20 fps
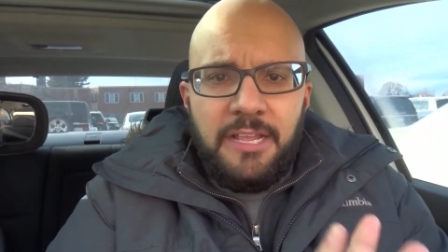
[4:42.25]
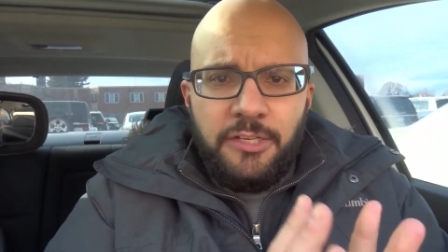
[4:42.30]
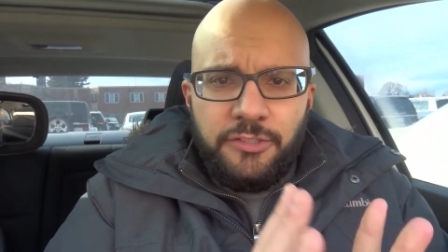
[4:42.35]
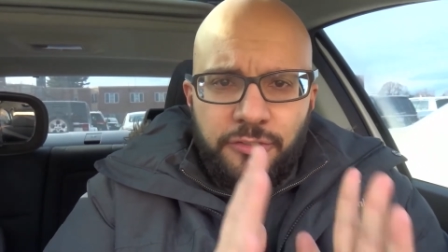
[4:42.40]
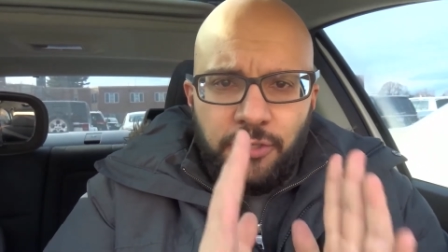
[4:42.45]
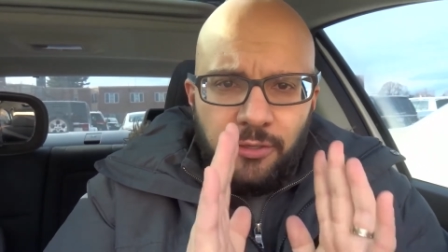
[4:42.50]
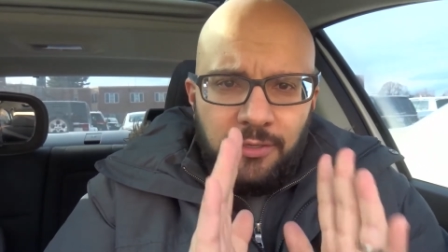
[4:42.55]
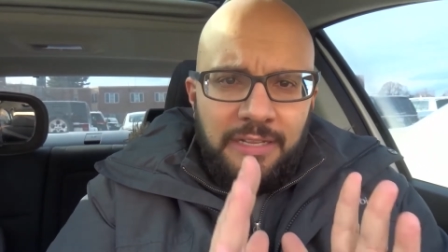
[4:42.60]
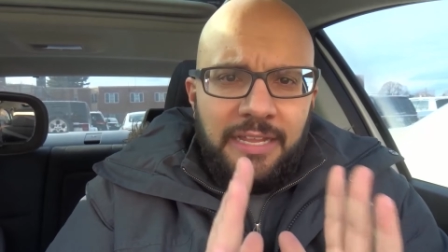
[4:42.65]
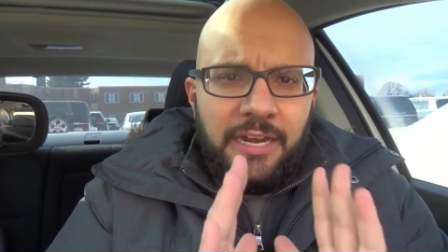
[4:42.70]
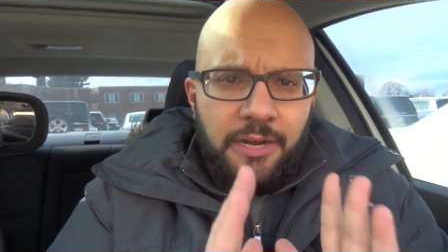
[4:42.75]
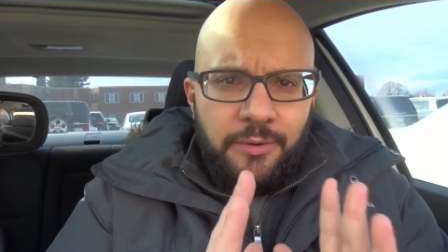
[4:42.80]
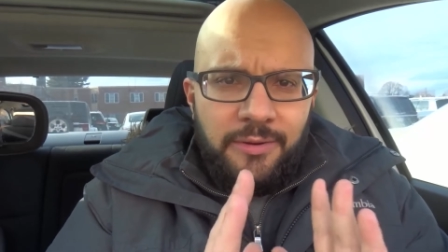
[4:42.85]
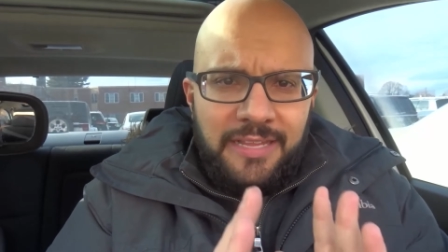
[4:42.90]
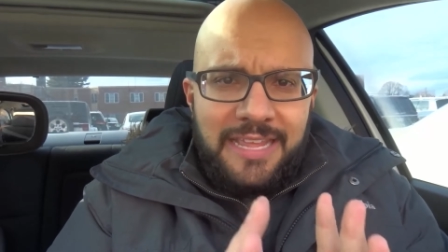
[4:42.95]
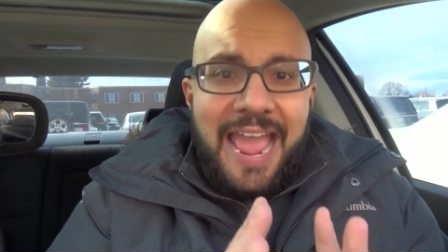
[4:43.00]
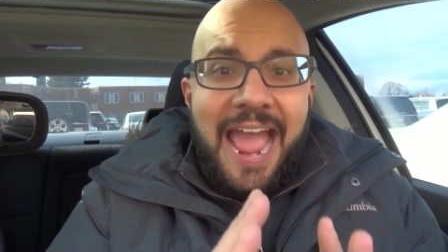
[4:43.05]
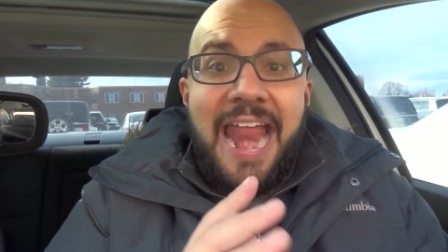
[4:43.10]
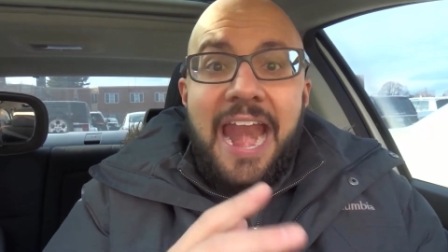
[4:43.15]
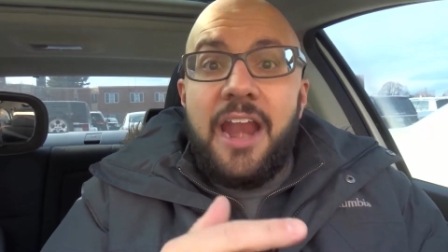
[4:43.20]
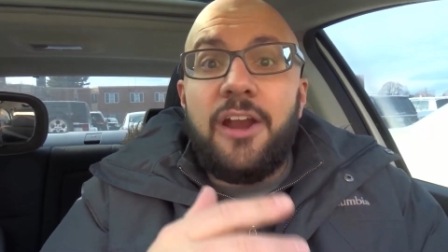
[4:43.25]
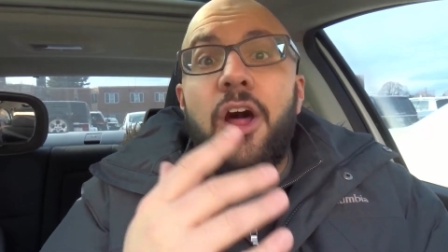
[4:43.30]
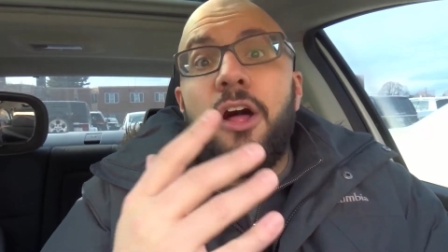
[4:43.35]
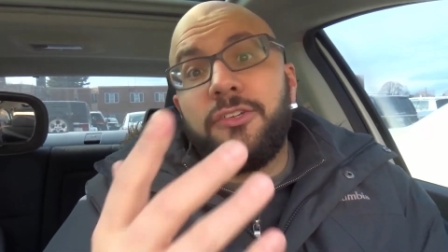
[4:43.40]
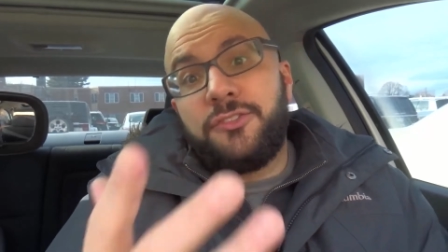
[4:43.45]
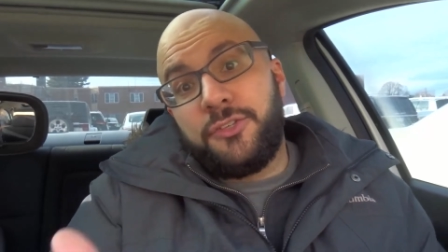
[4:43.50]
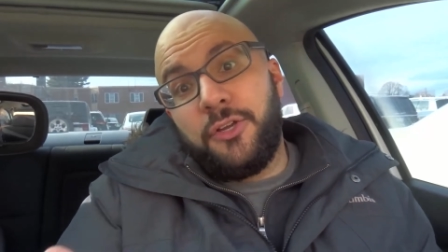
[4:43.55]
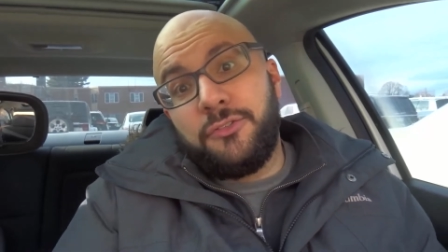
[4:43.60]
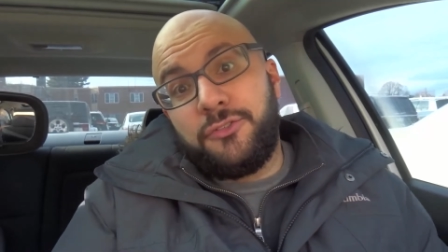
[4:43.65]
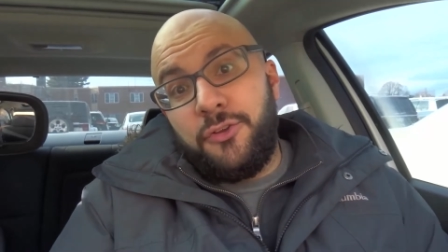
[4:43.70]
So literally, and
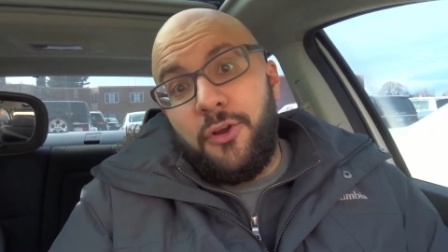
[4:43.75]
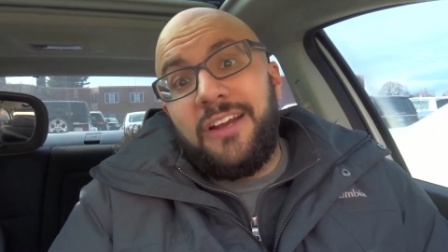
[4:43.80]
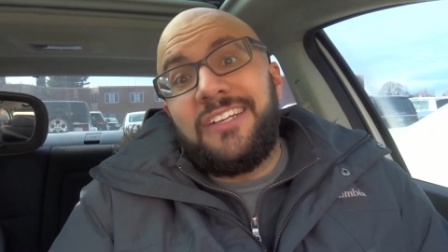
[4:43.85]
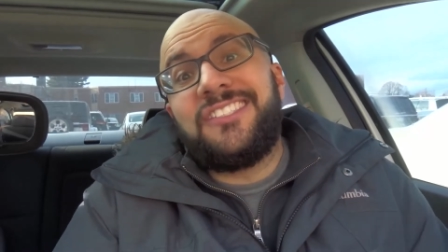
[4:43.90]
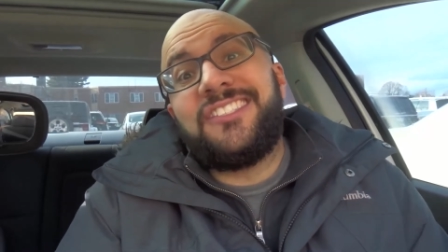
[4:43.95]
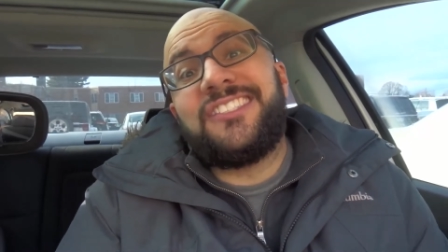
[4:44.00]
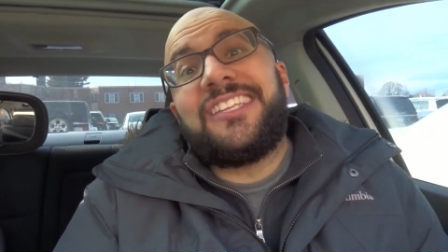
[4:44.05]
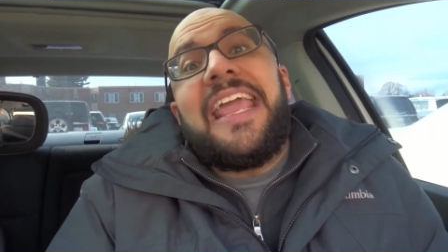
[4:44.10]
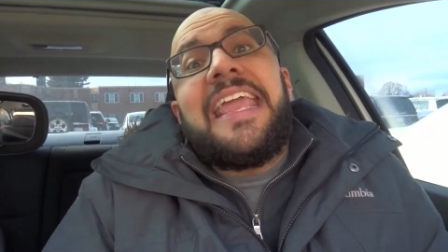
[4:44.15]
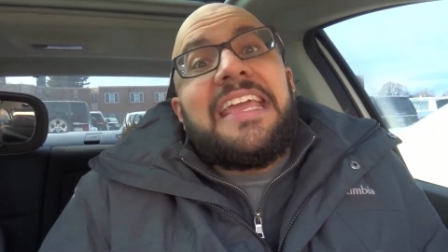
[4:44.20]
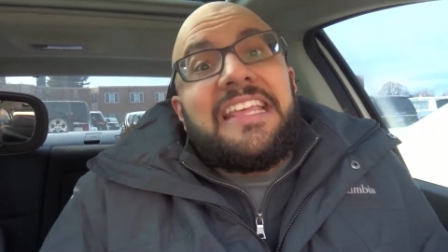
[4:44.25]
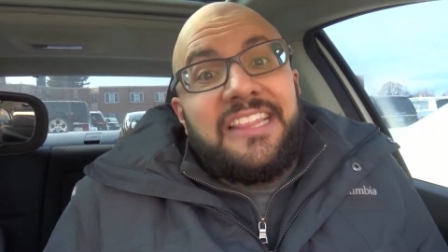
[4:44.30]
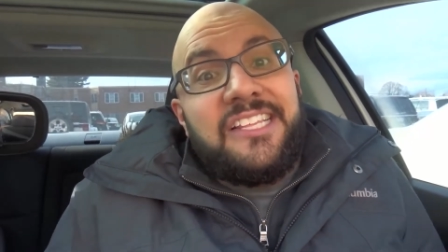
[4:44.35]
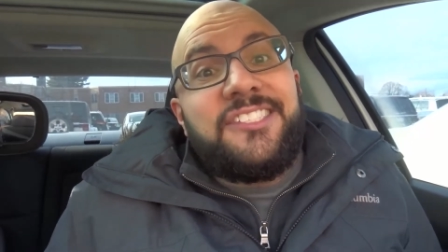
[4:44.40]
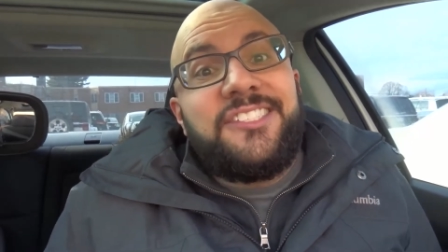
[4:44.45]
also, sorry, stay in the